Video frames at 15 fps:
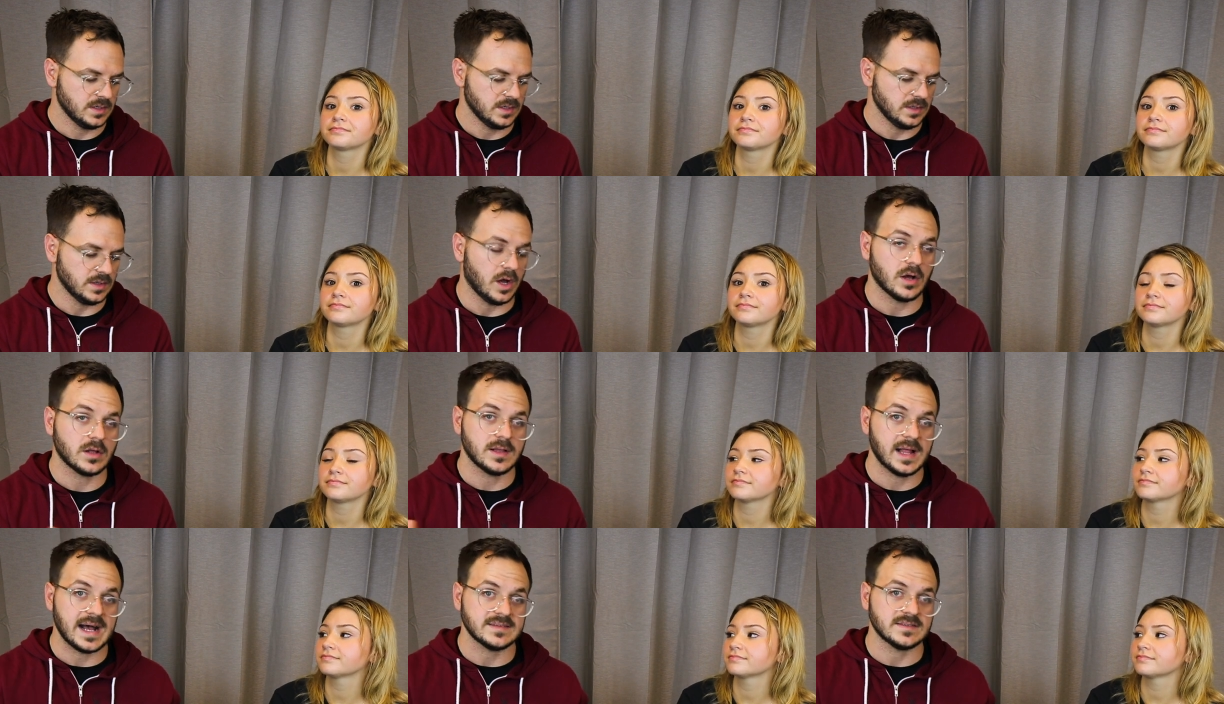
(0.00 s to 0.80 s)

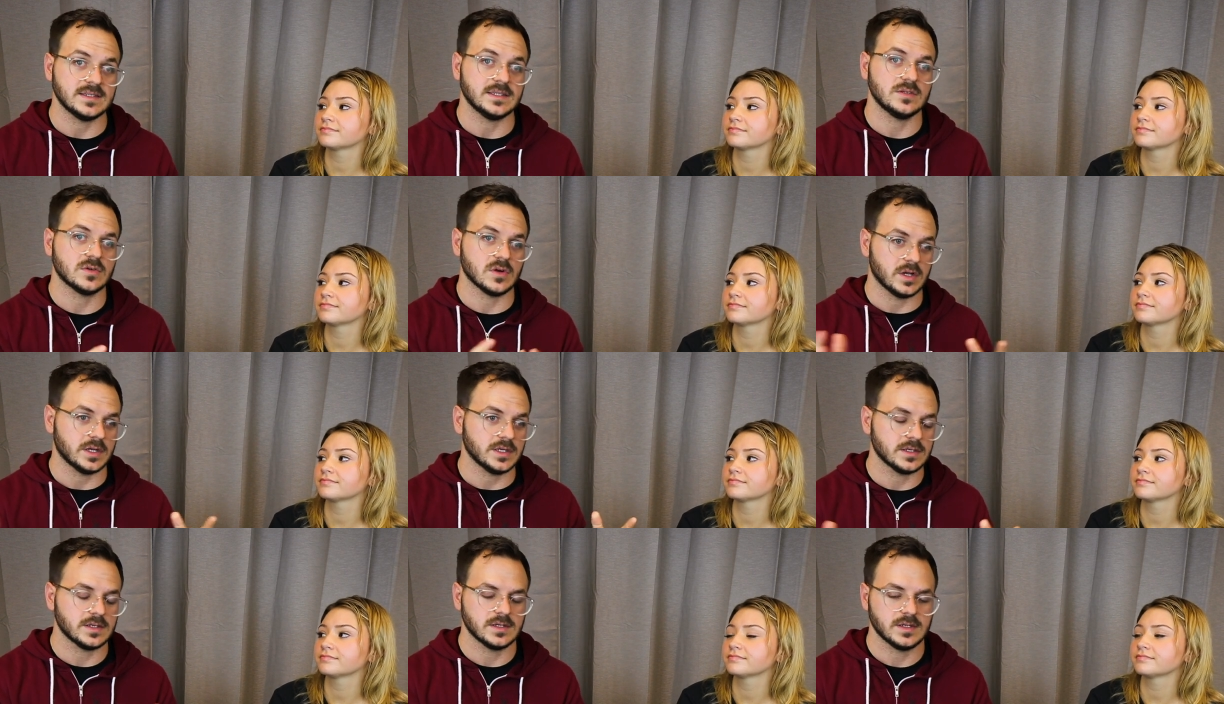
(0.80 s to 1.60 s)
Speaker 1: long lasting,
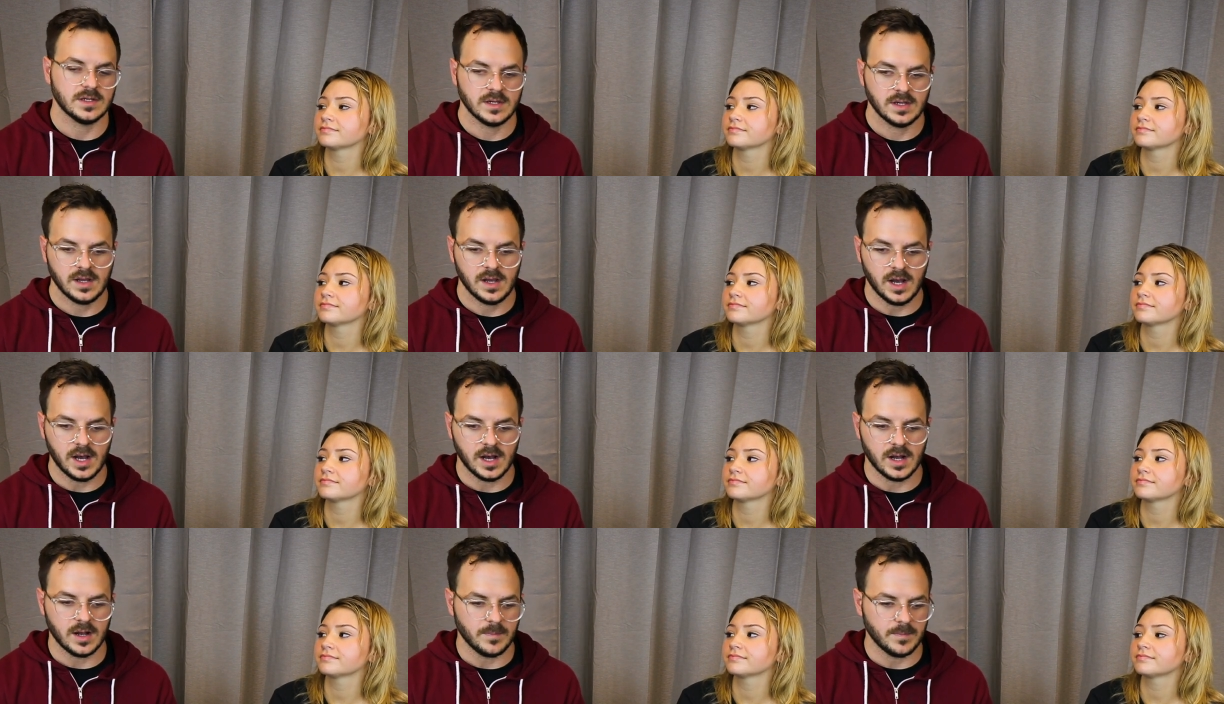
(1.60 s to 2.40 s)
chronic,
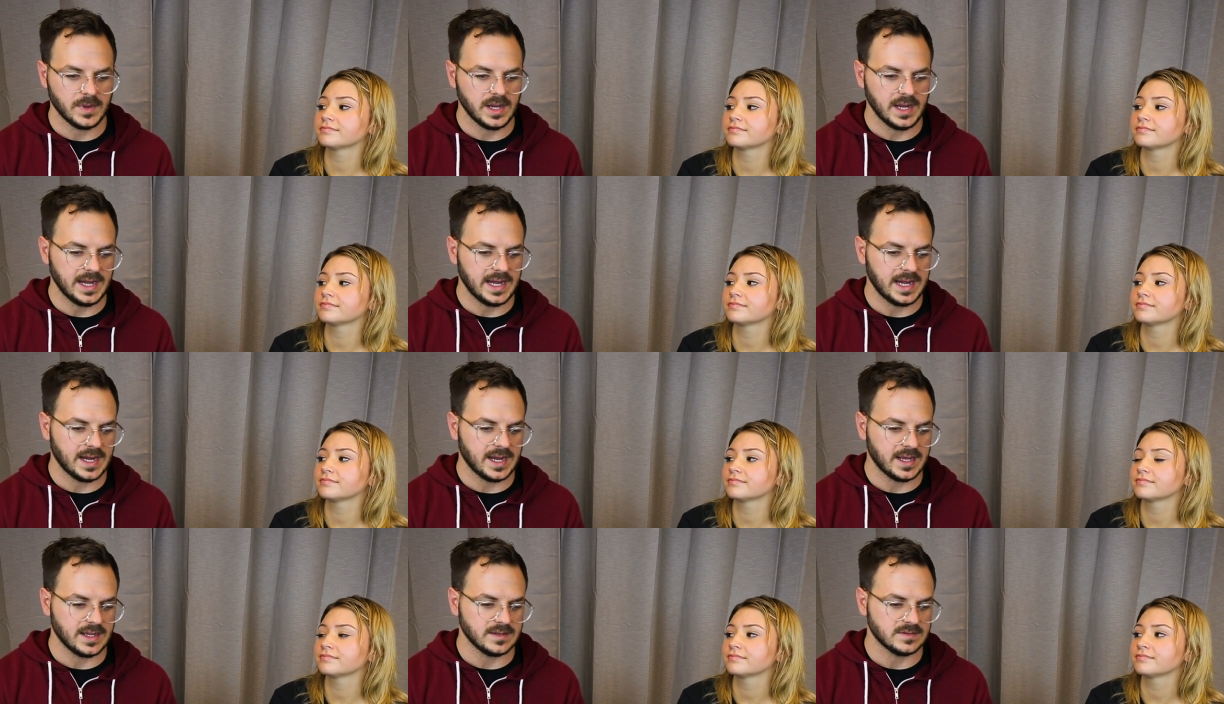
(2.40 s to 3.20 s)
um,
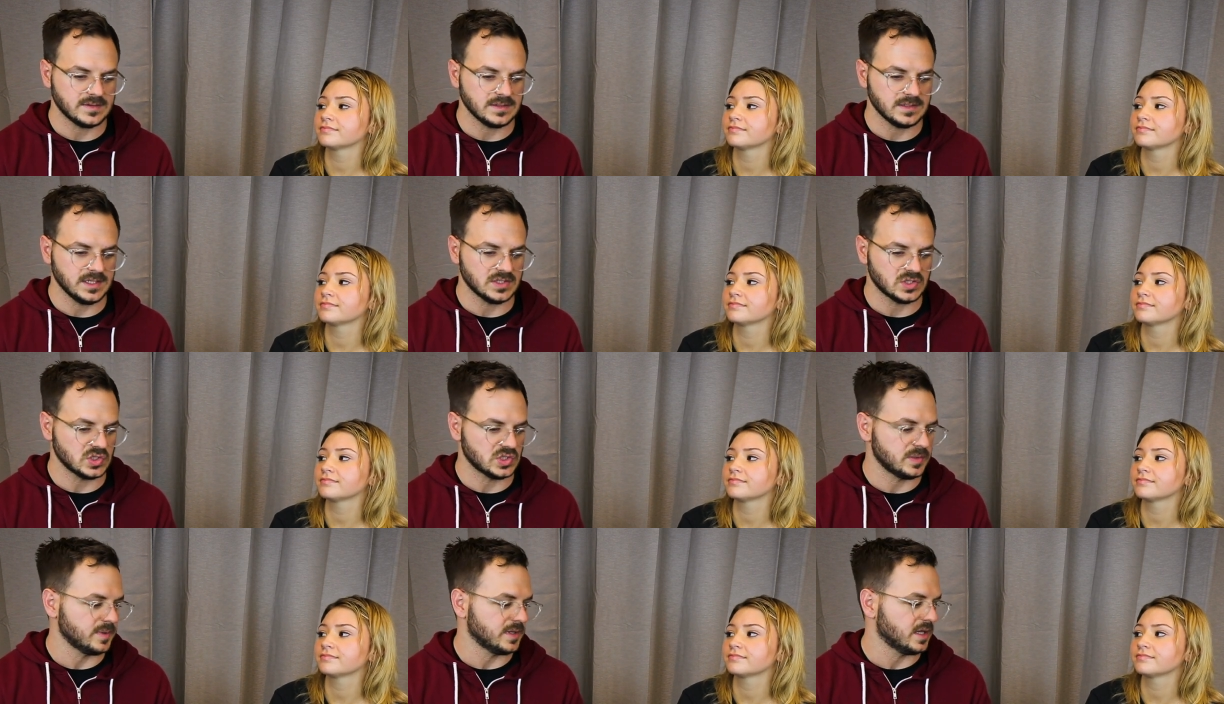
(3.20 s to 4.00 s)
and it's
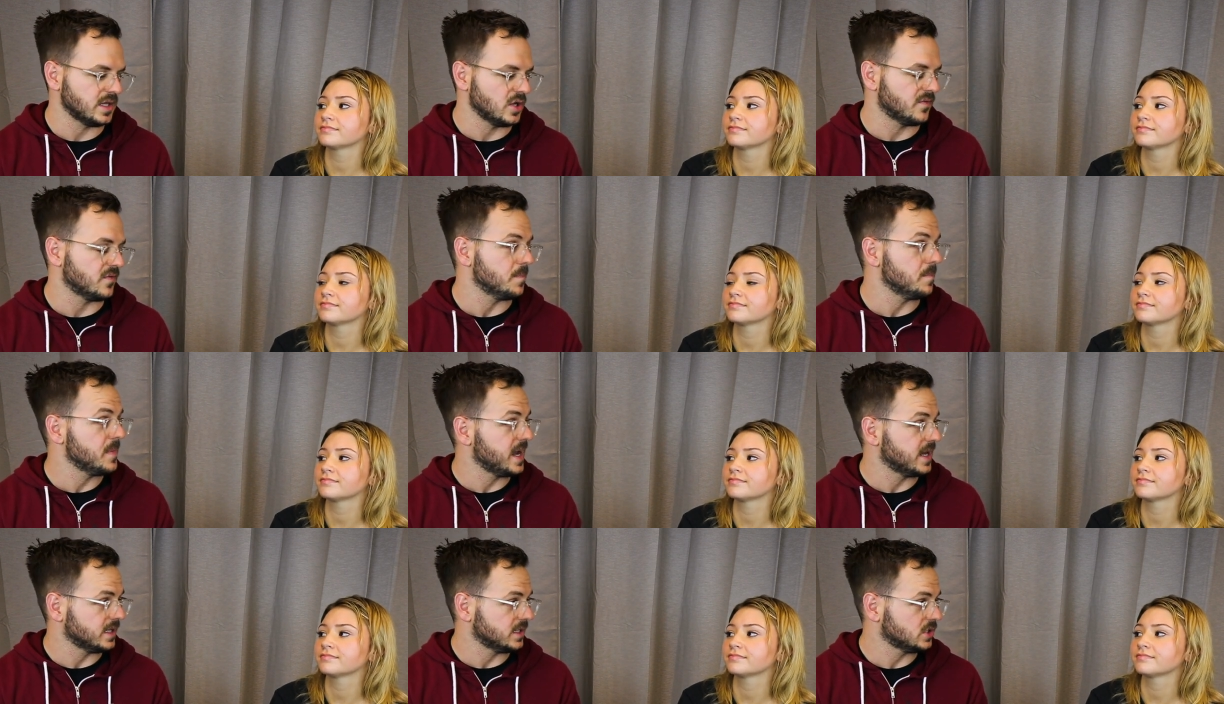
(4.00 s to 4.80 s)
just something that you have to
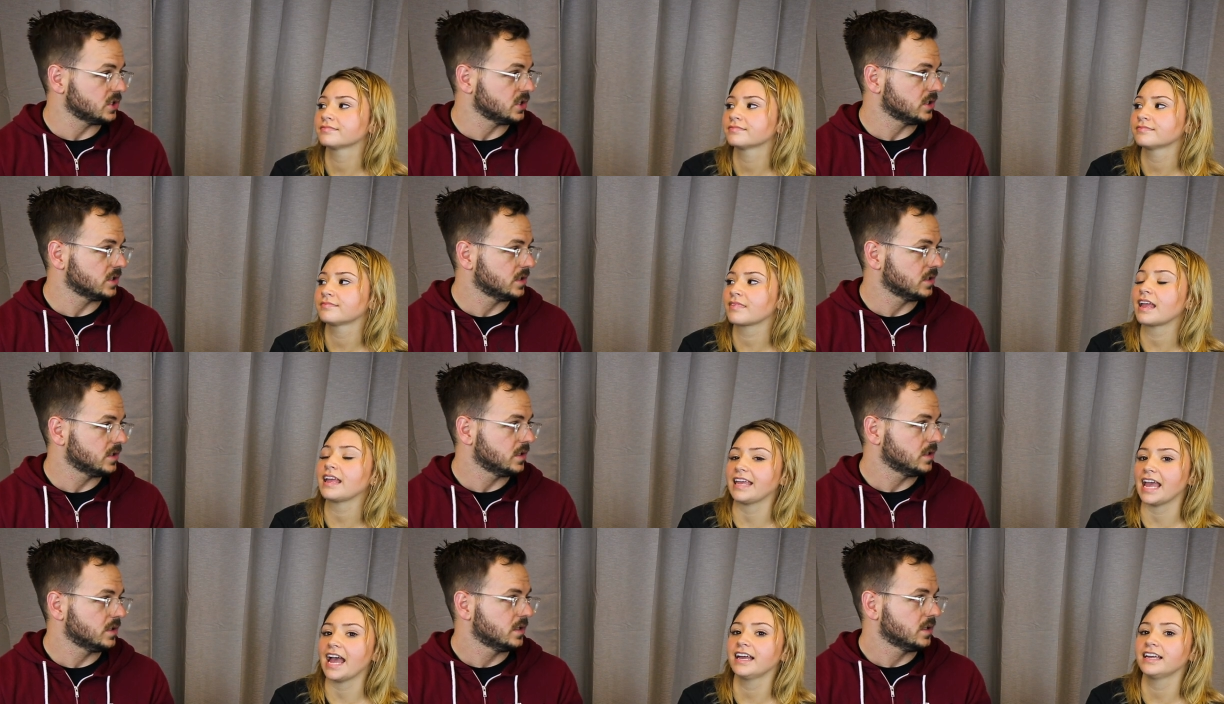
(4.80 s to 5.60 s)
manage.
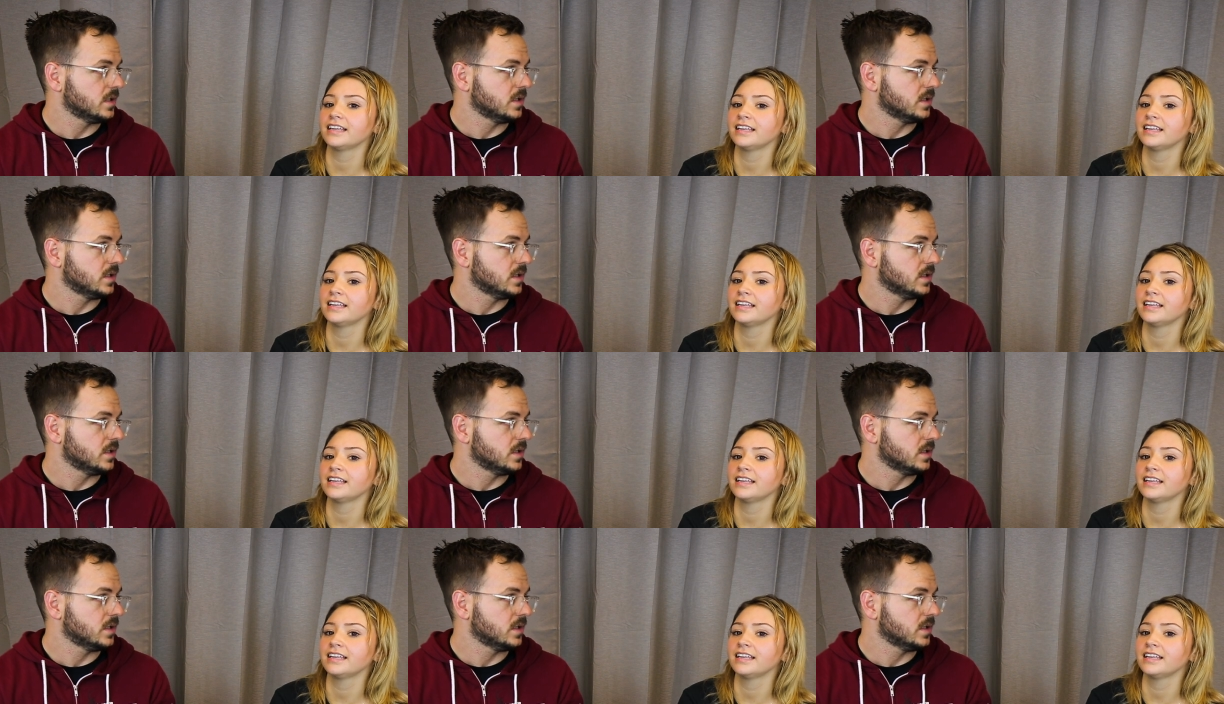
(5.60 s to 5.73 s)
Yeah.